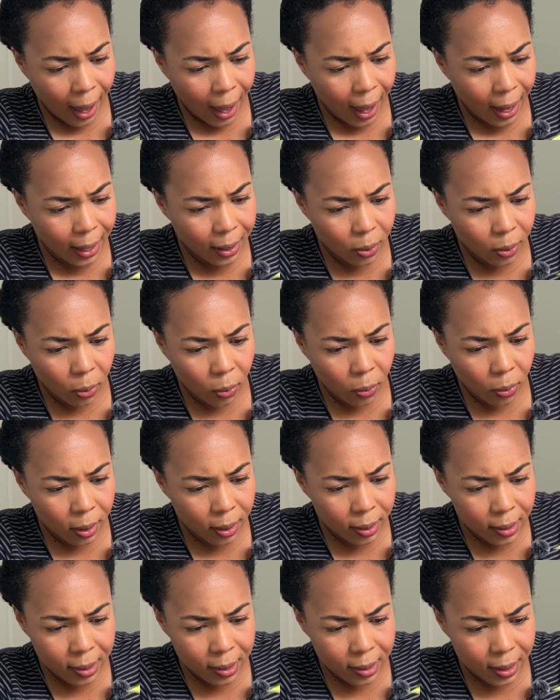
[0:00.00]
I don't
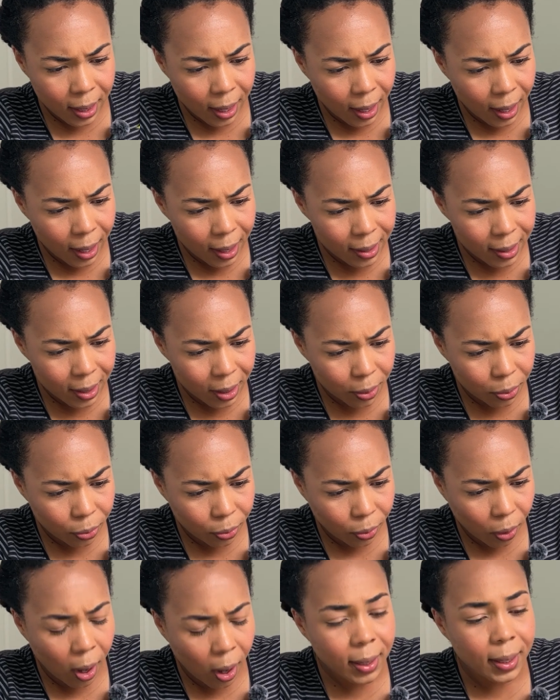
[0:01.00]
want to say, is it
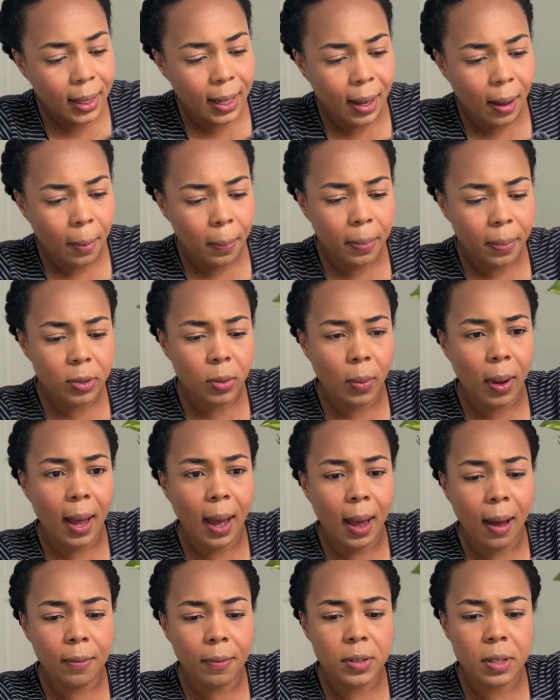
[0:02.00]
rot? Yep. So I
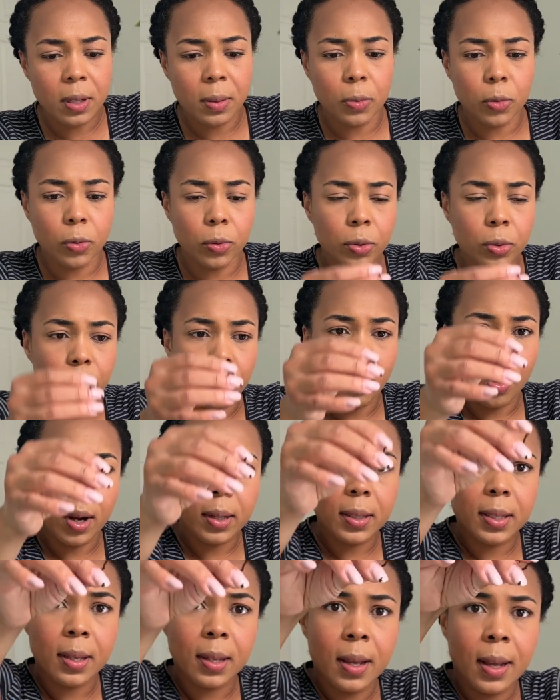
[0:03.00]
have some root
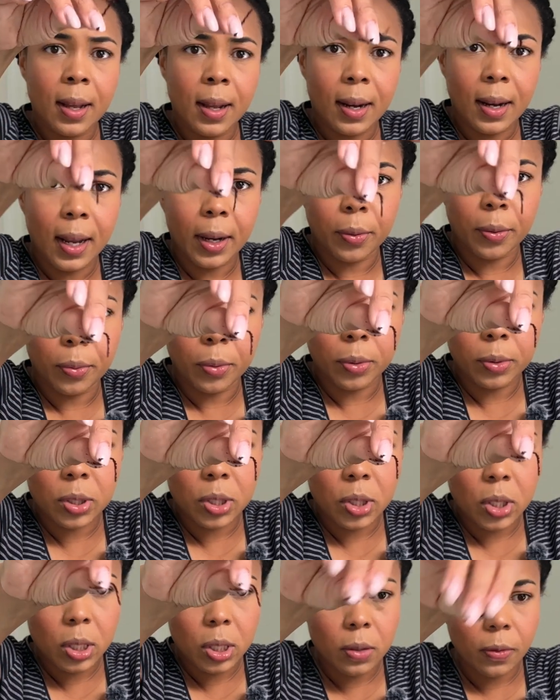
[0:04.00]
rot, like
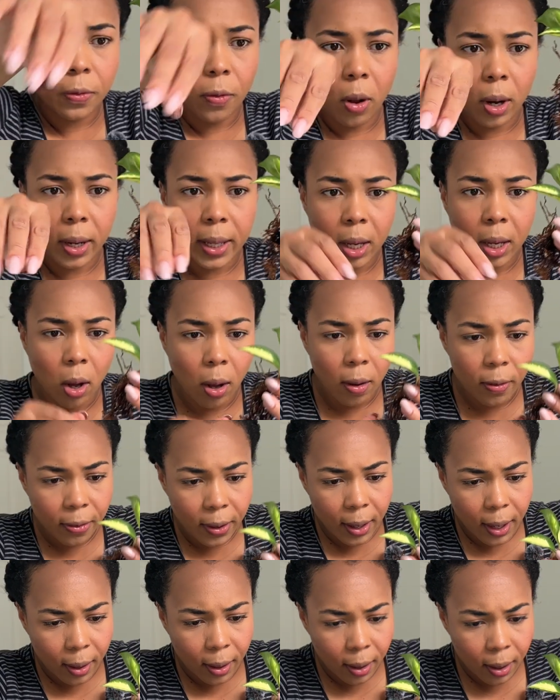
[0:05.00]
roots just falling off
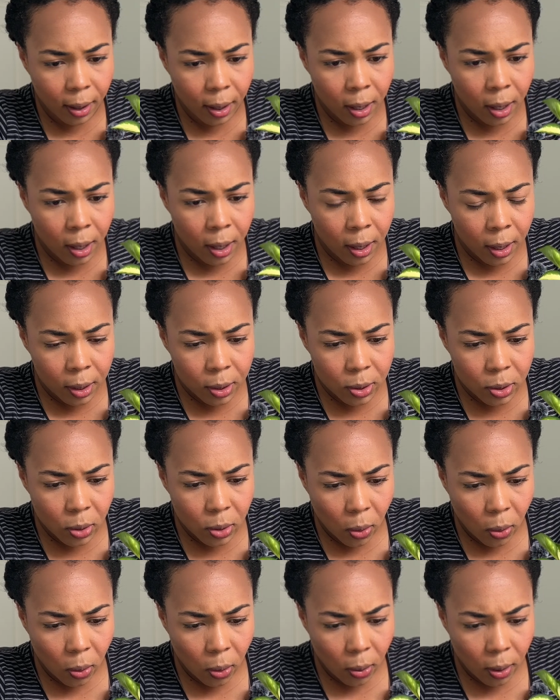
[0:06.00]
here.
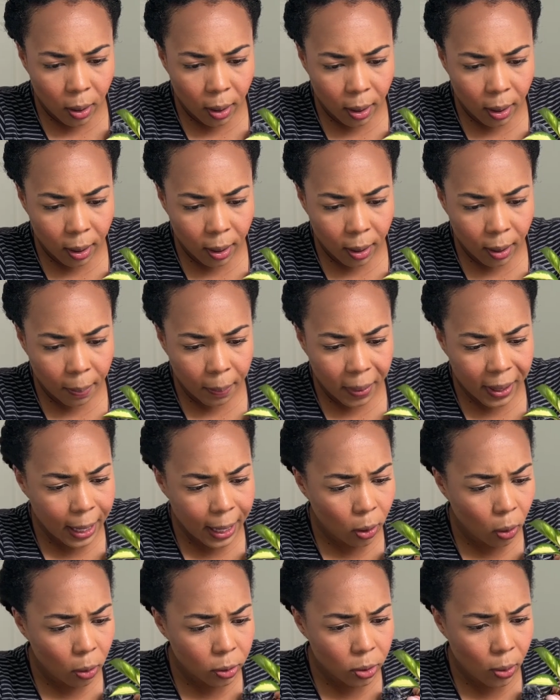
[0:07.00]
So, but I
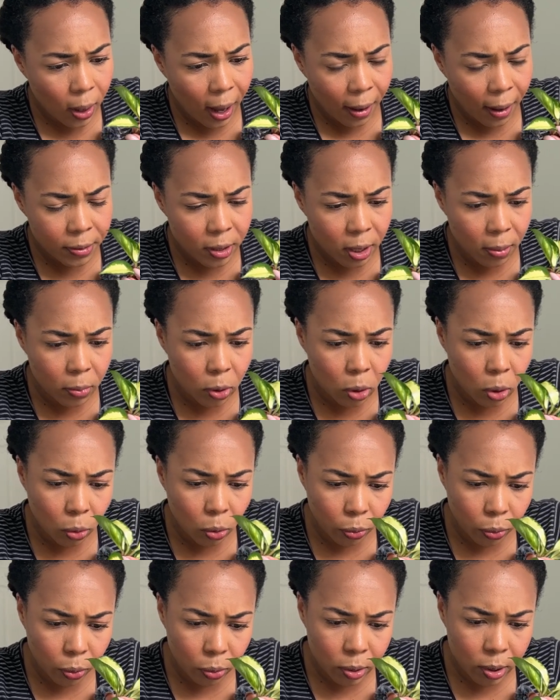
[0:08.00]
also have some
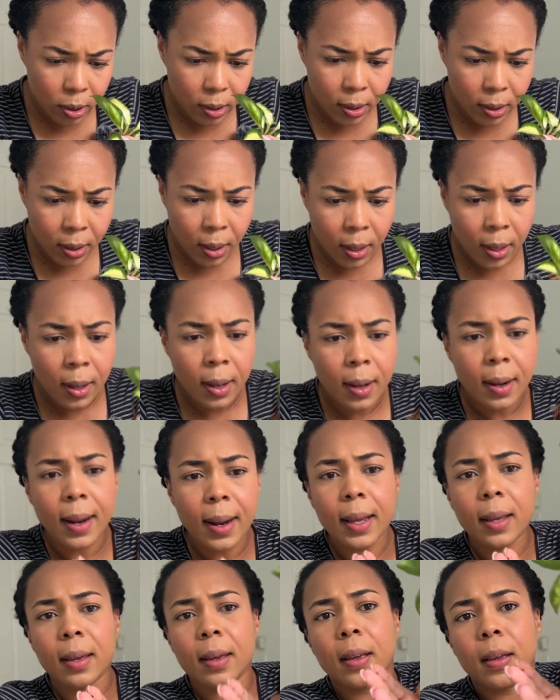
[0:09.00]
new roots.
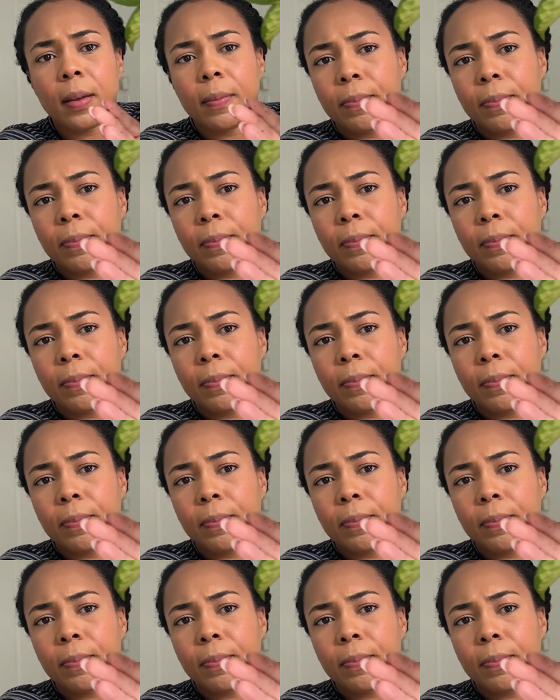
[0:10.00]
Like